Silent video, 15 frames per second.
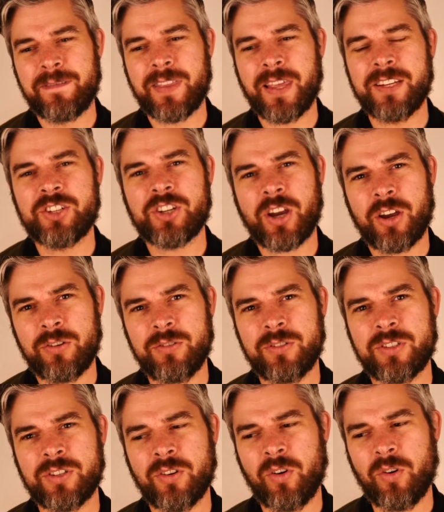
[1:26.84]
They chose
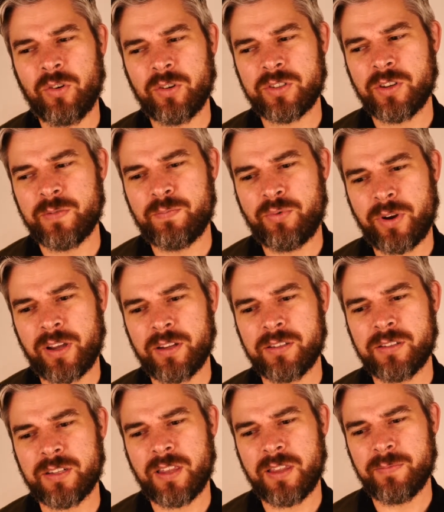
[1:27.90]
to also bring
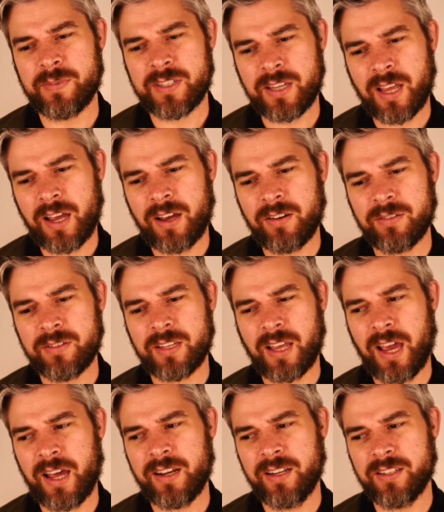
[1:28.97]
into themselves
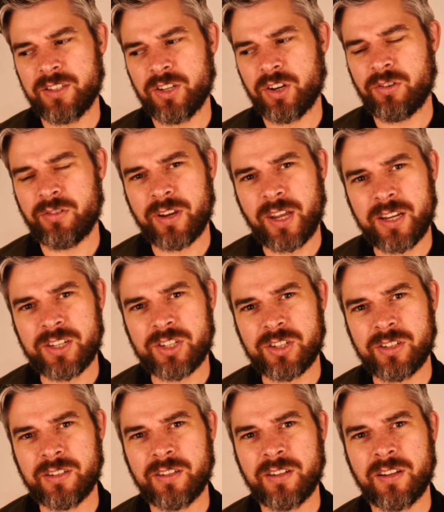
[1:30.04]
and into
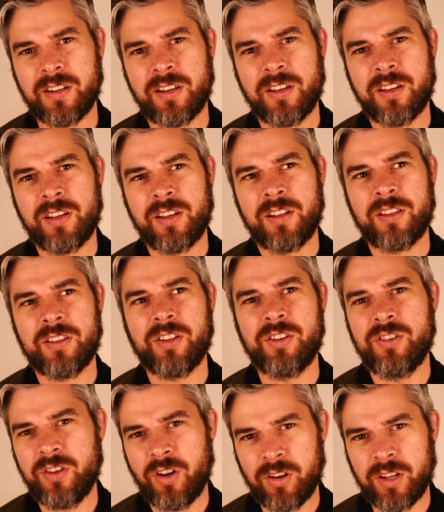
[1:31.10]
creation the
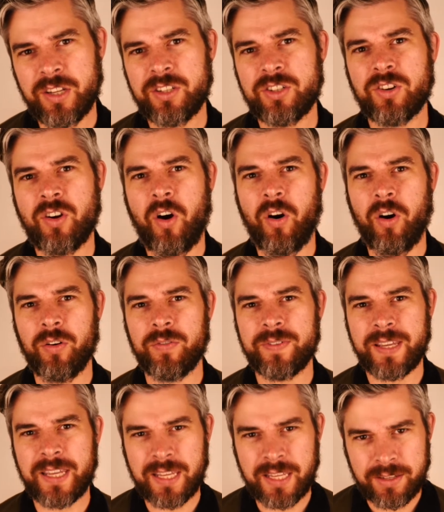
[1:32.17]
knowledge of
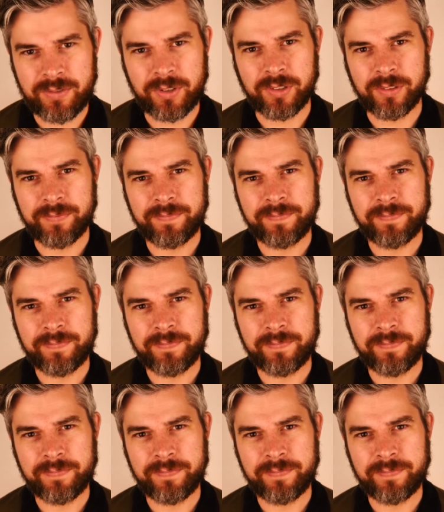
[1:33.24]
evil.